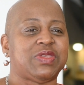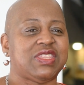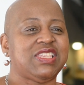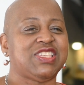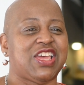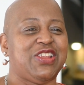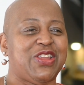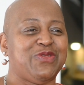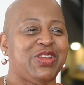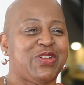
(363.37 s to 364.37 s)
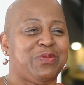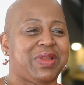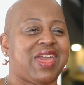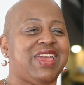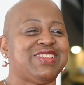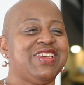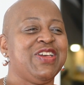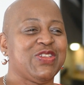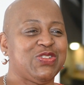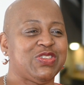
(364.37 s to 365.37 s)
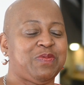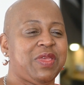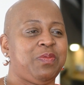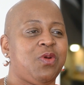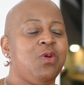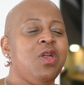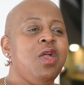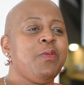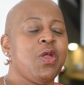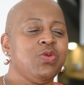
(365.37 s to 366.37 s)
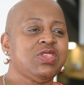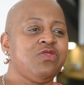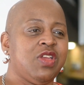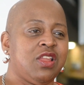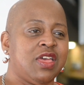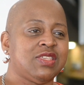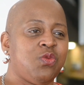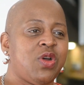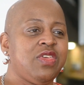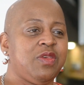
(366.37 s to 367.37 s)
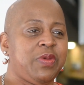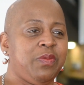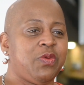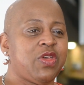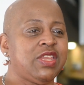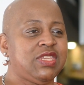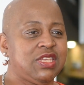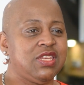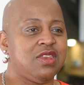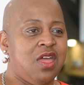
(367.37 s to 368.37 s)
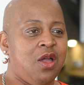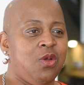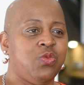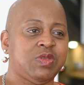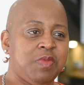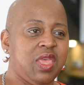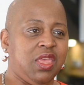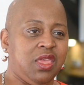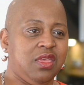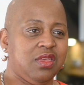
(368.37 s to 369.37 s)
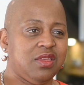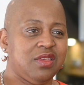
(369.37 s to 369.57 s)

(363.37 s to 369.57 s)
So this is kind of like really complicated because lots of people. But I also realised that one of the people that I didn't know was me.